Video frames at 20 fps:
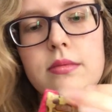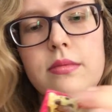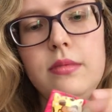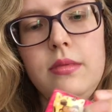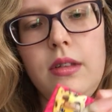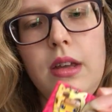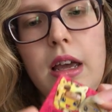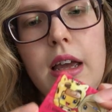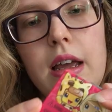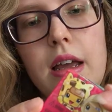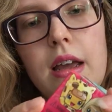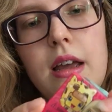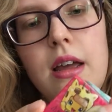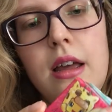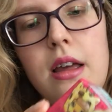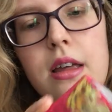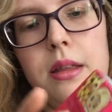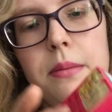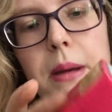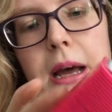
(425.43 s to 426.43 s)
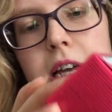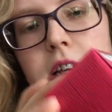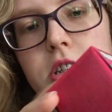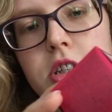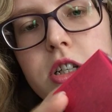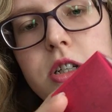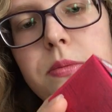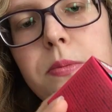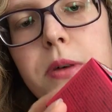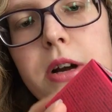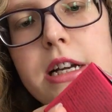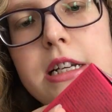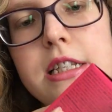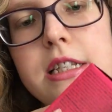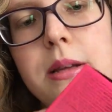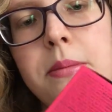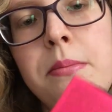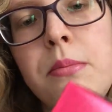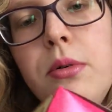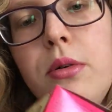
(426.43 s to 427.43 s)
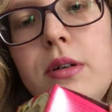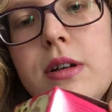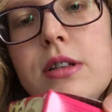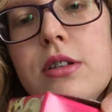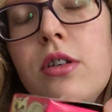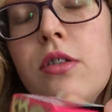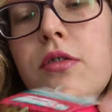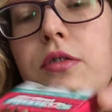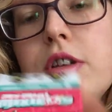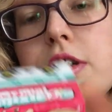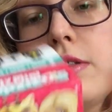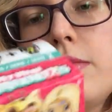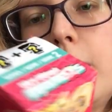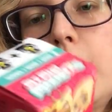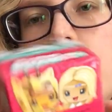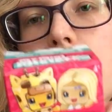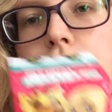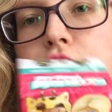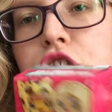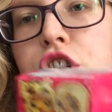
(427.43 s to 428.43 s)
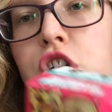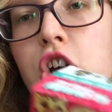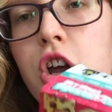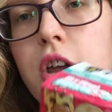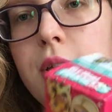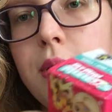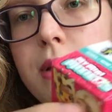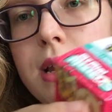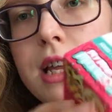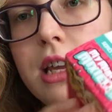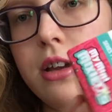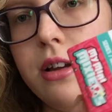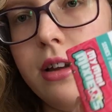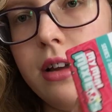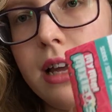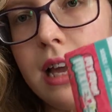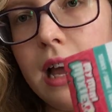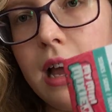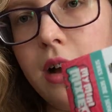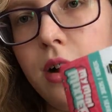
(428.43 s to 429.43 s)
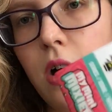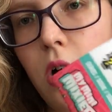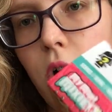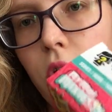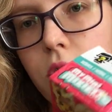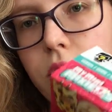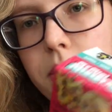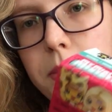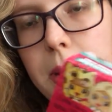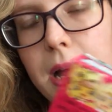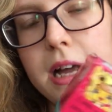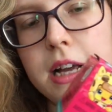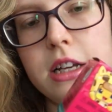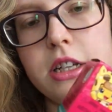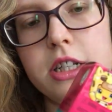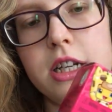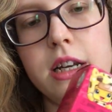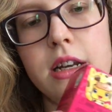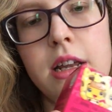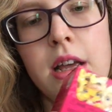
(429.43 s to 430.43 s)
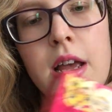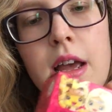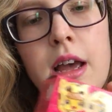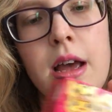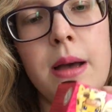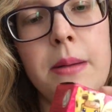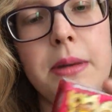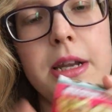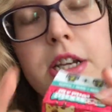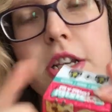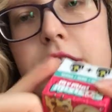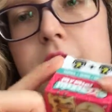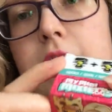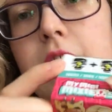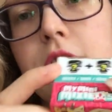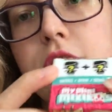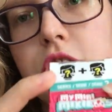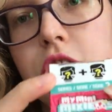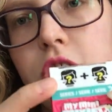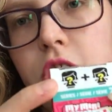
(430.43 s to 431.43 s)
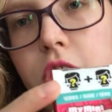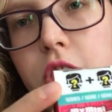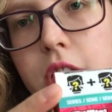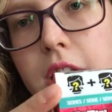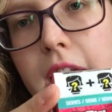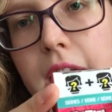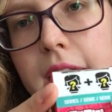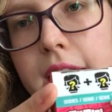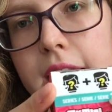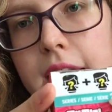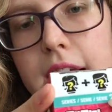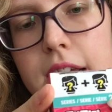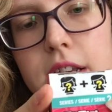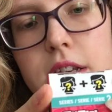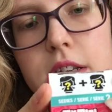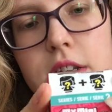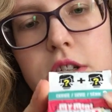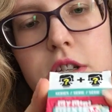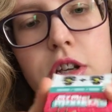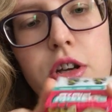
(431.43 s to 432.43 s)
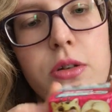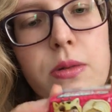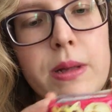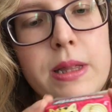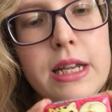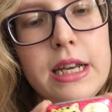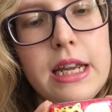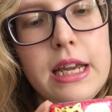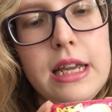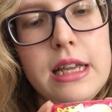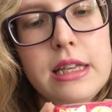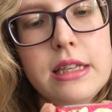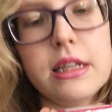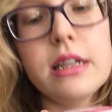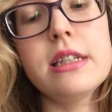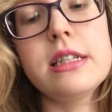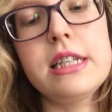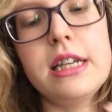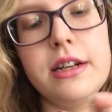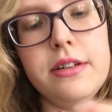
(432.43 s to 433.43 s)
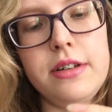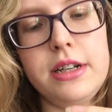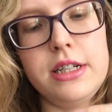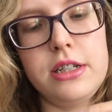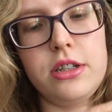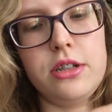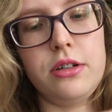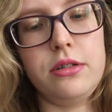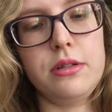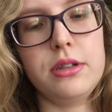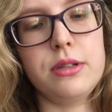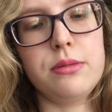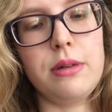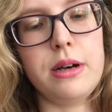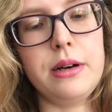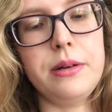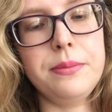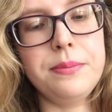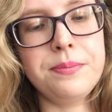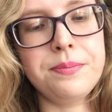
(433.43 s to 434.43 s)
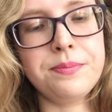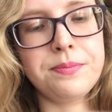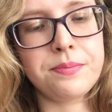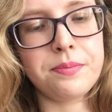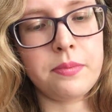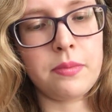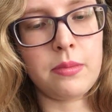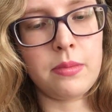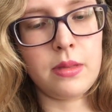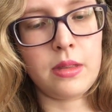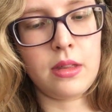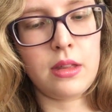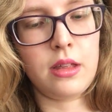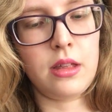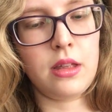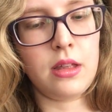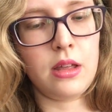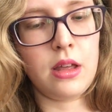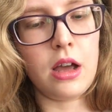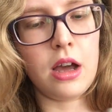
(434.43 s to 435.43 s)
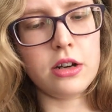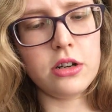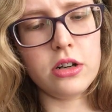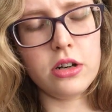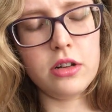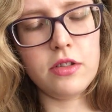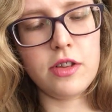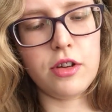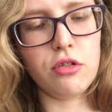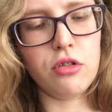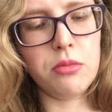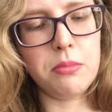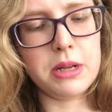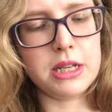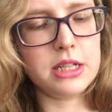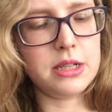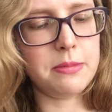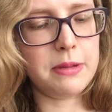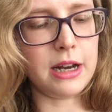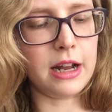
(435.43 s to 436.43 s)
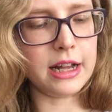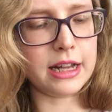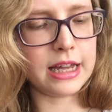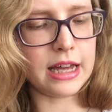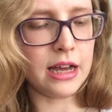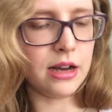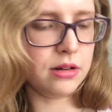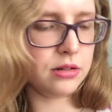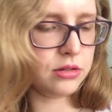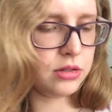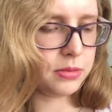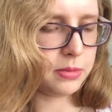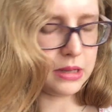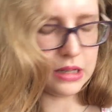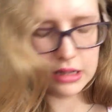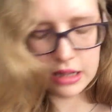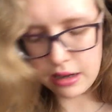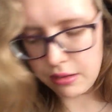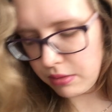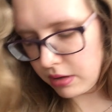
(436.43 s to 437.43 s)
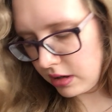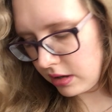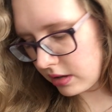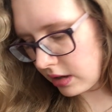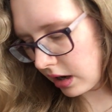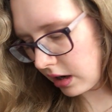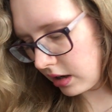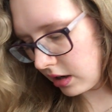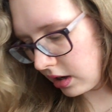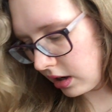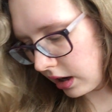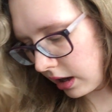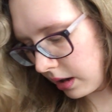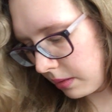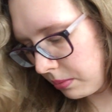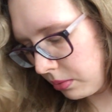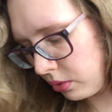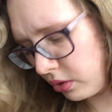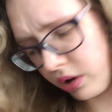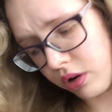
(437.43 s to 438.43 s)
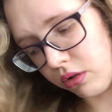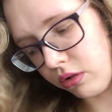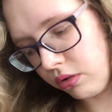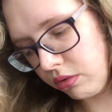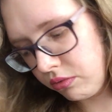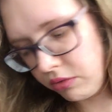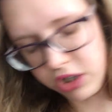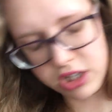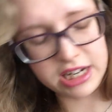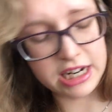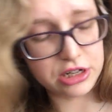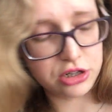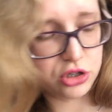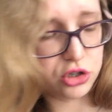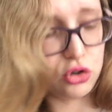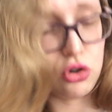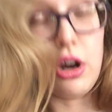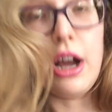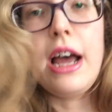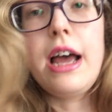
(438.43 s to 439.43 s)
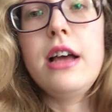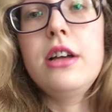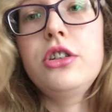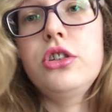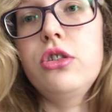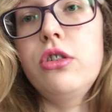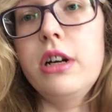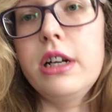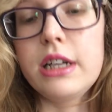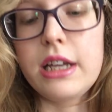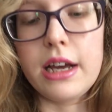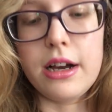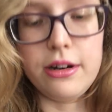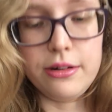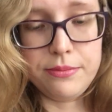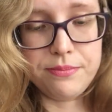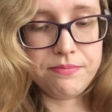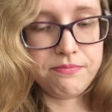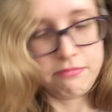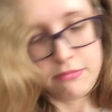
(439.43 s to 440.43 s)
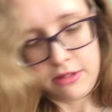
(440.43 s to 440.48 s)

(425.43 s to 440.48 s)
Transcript: Okay, packaging is pretty simple. It's not, doesn't really like show you any you can get on the packaging, but it just tells you that you can get two and that it is a series two as well. I don't know if they're all meant to be like girls, but that one kind of looked like a boy or just had short hair, short haired girl.